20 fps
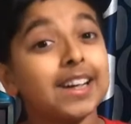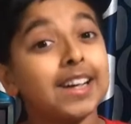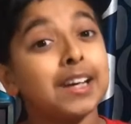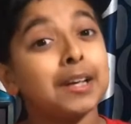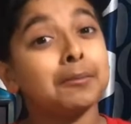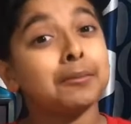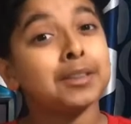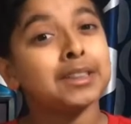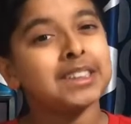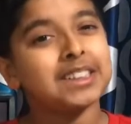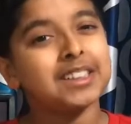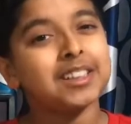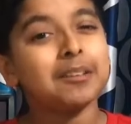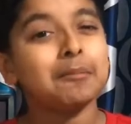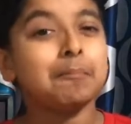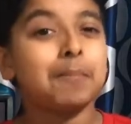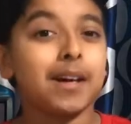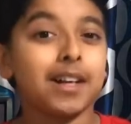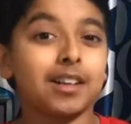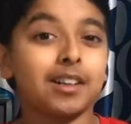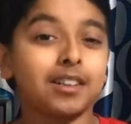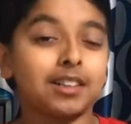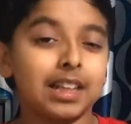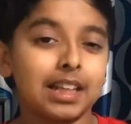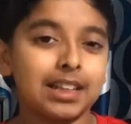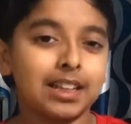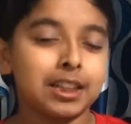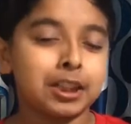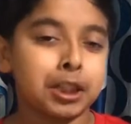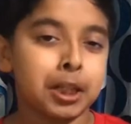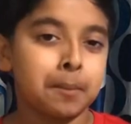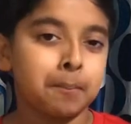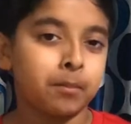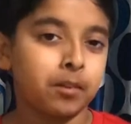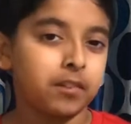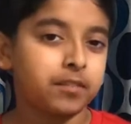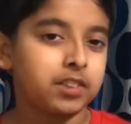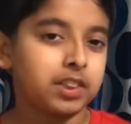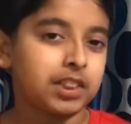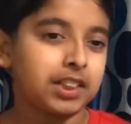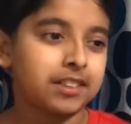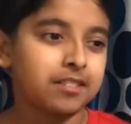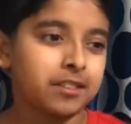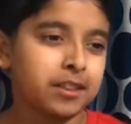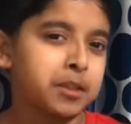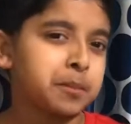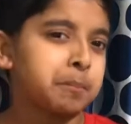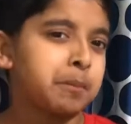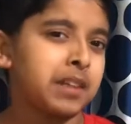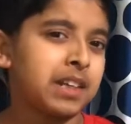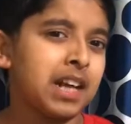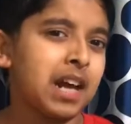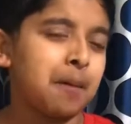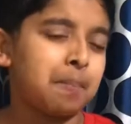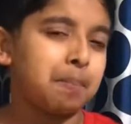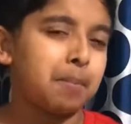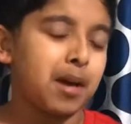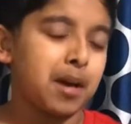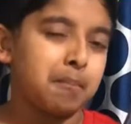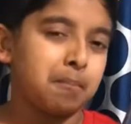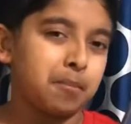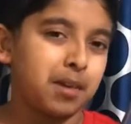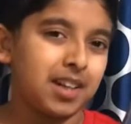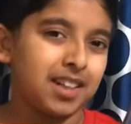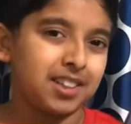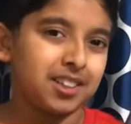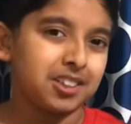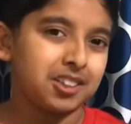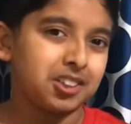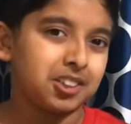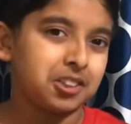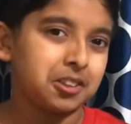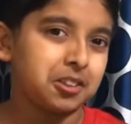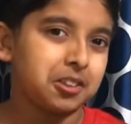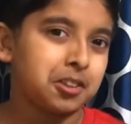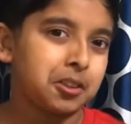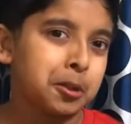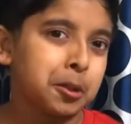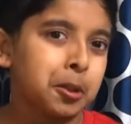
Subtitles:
It was still better than the Chamber of Secrets, but not by much.